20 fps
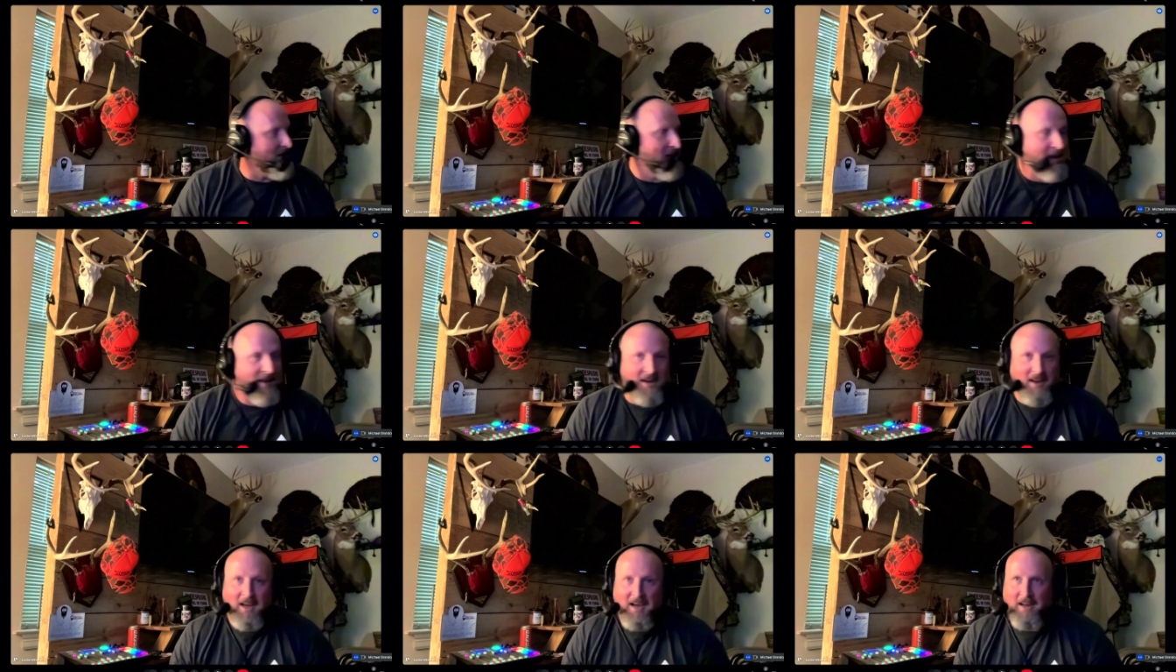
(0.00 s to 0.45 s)
at
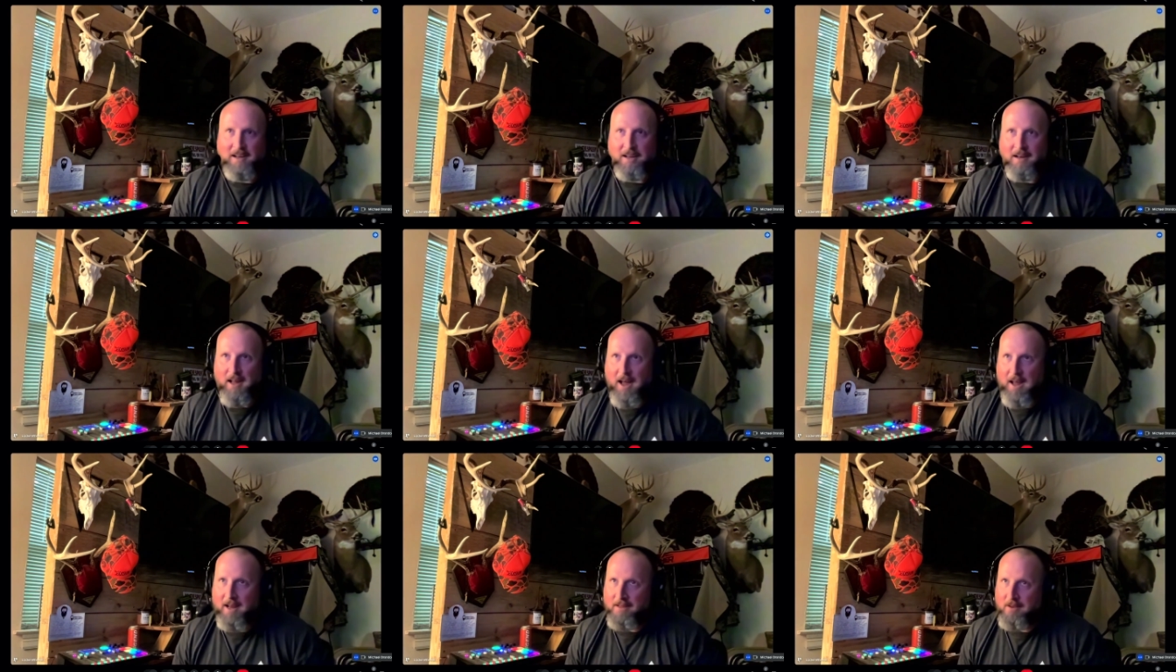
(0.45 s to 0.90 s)
like
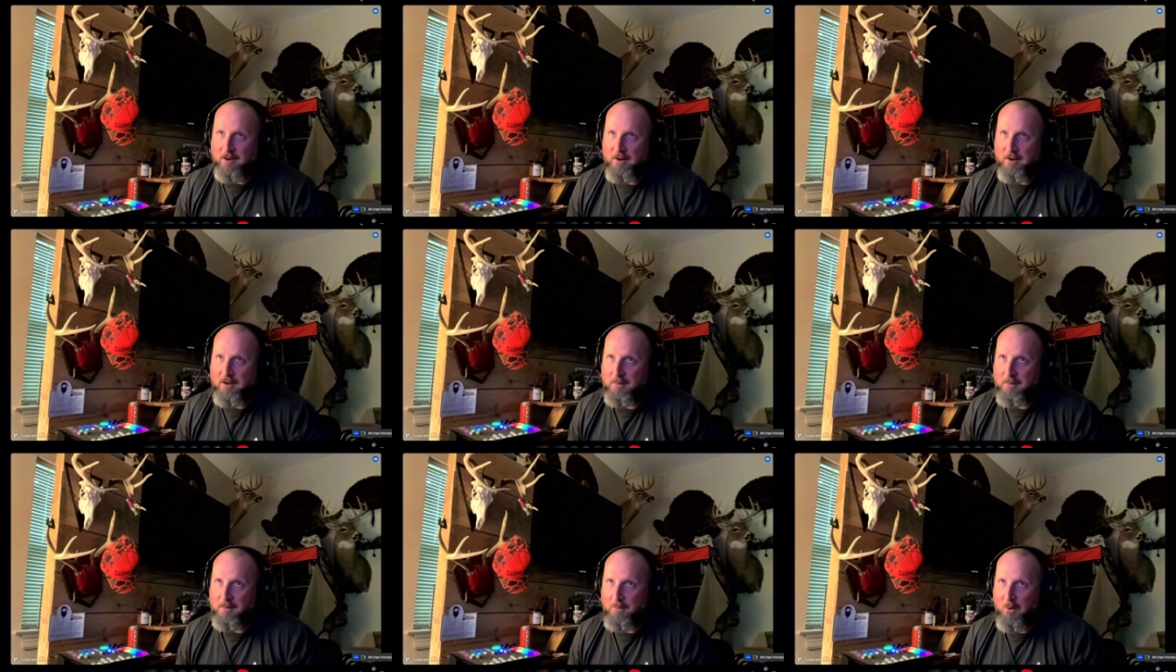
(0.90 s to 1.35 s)
8:30
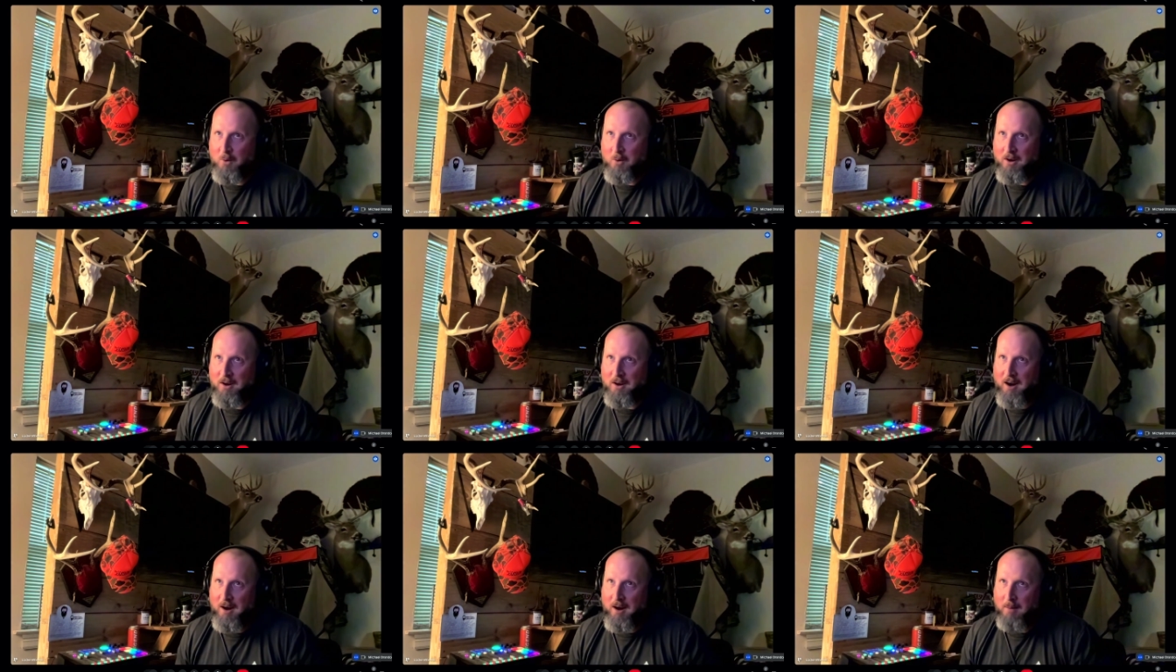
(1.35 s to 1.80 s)
in the
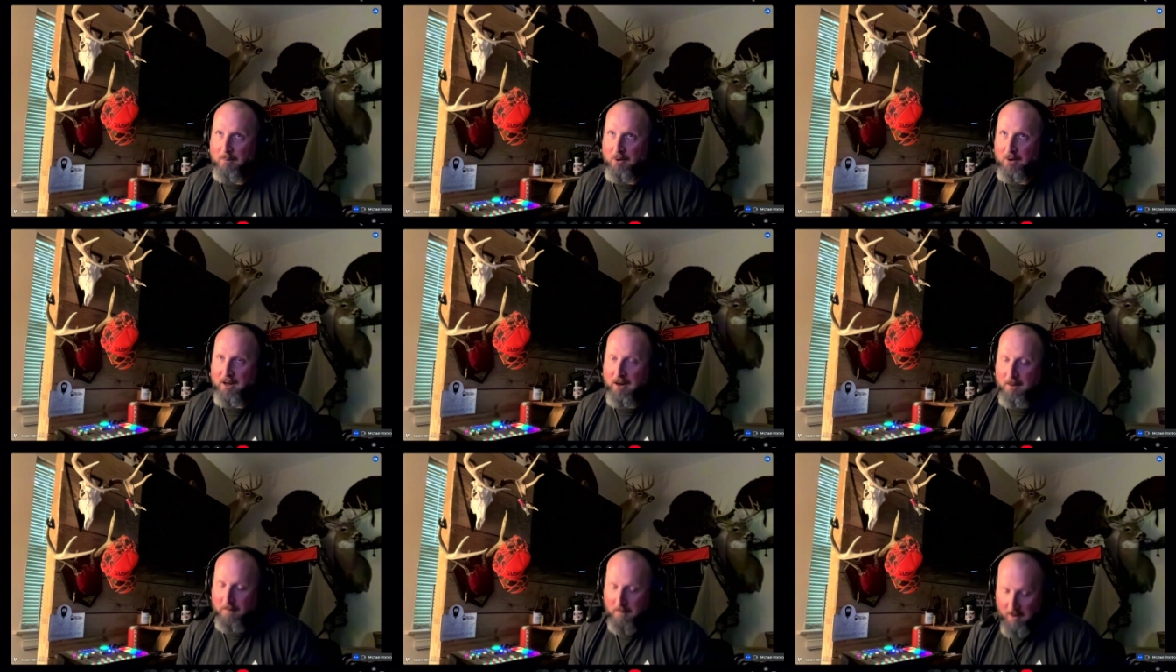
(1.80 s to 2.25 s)
morning, and I'm
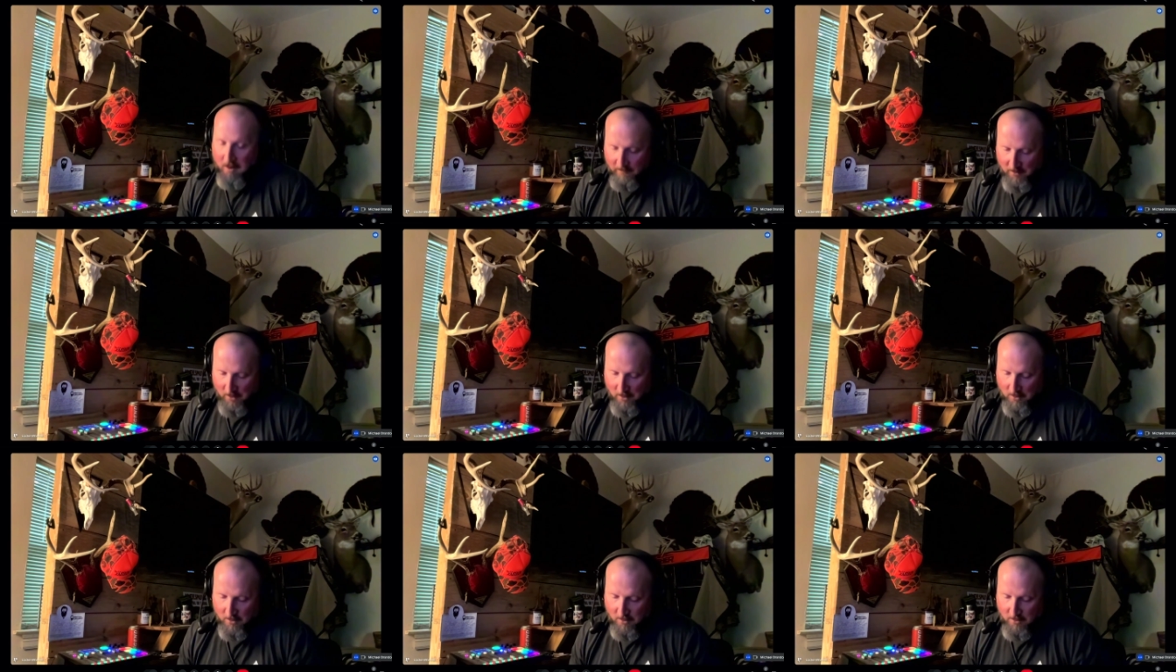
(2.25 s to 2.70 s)
looking at my
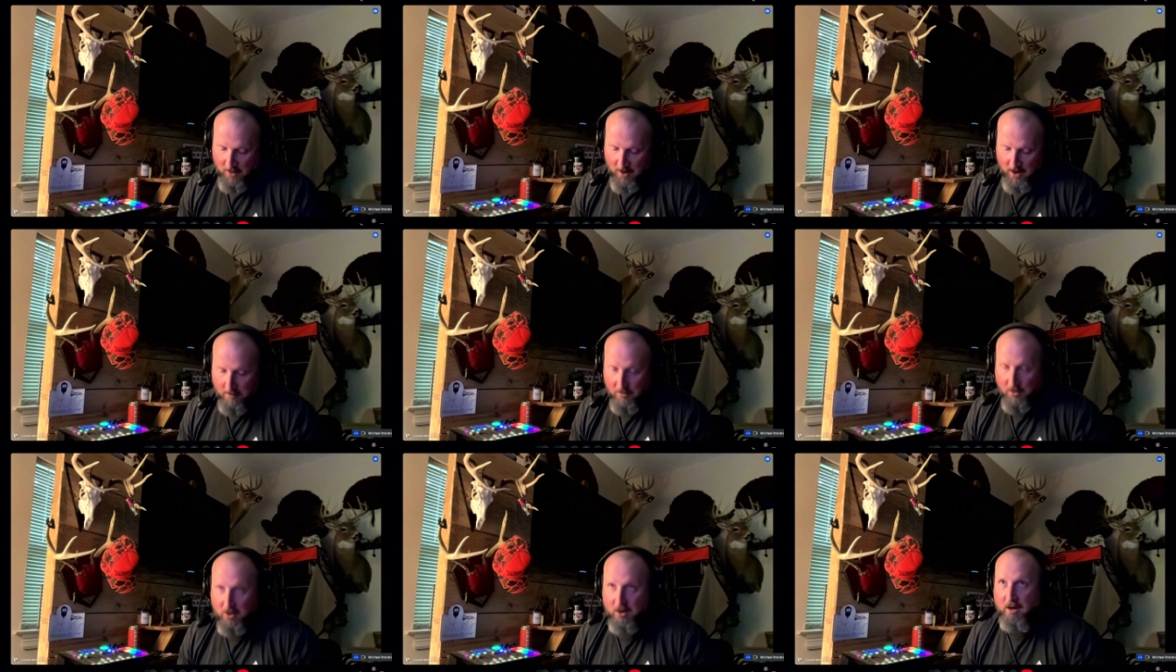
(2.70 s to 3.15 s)
phone, and
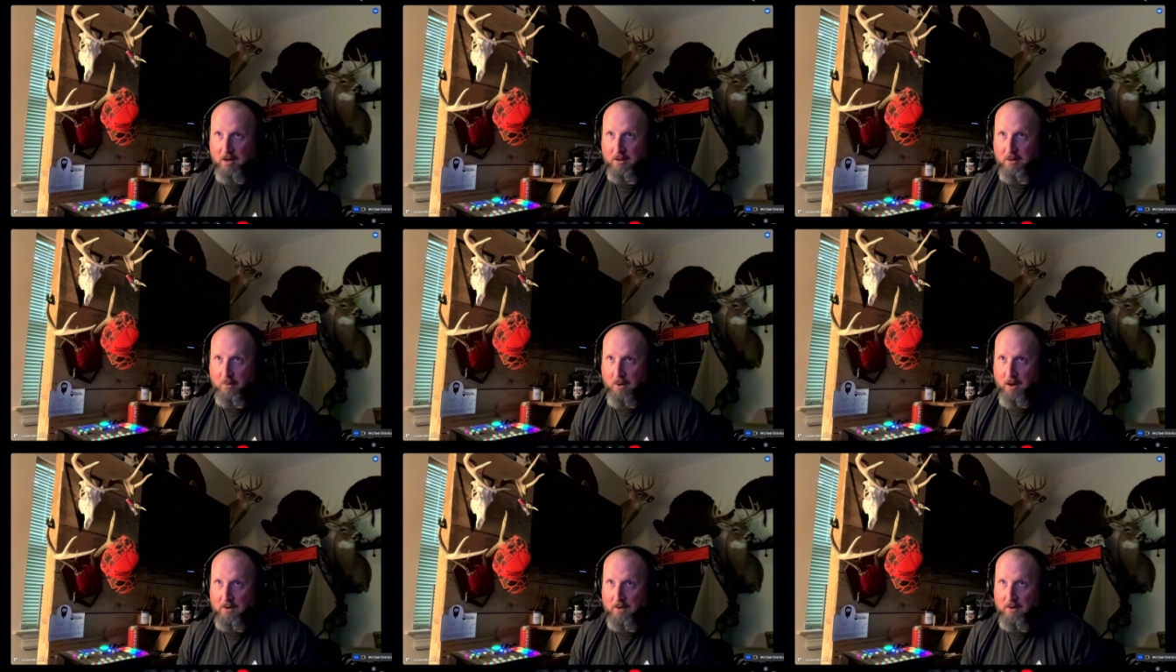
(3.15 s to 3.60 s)
I'm looking at the
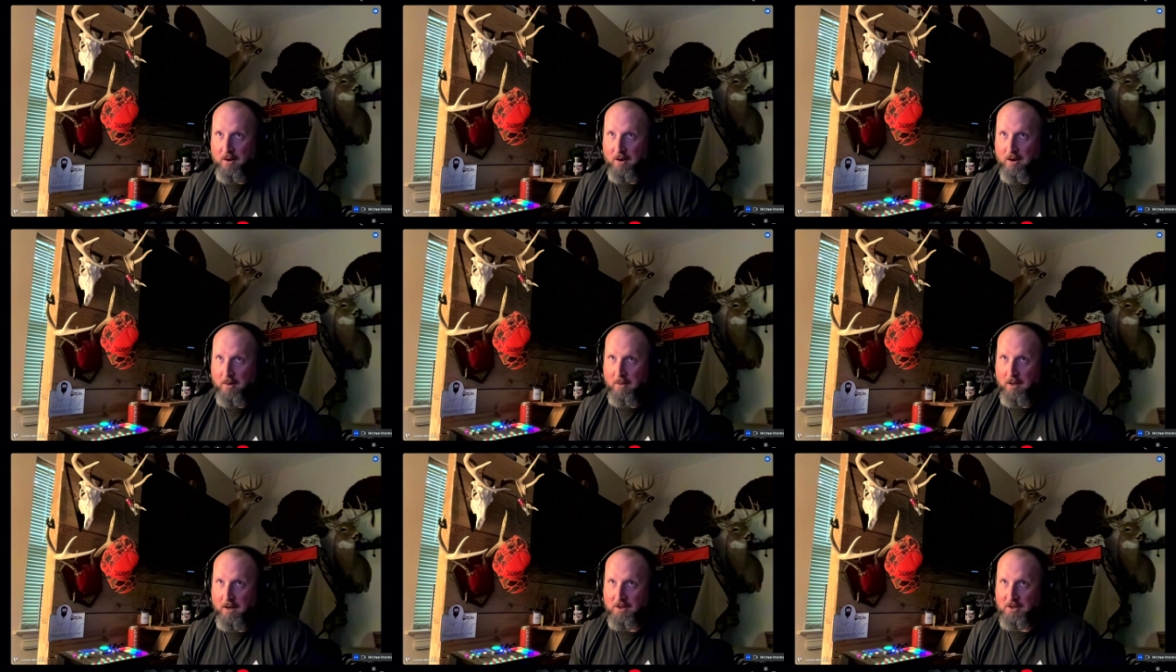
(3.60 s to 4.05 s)
weather, and
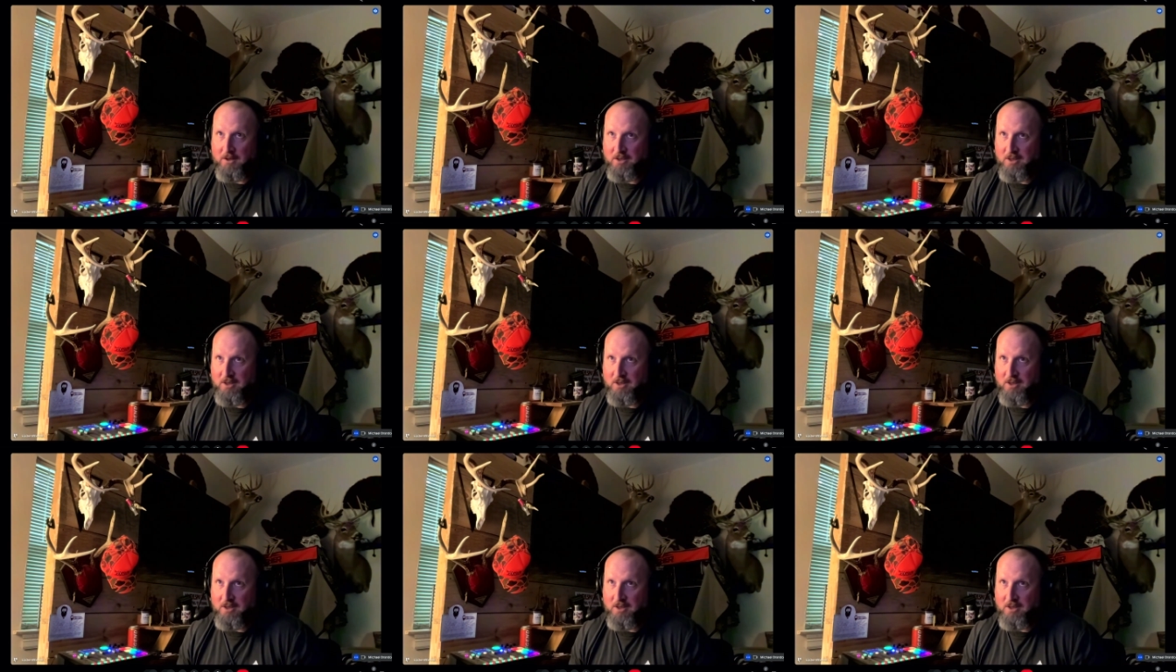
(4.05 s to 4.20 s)
I'm like,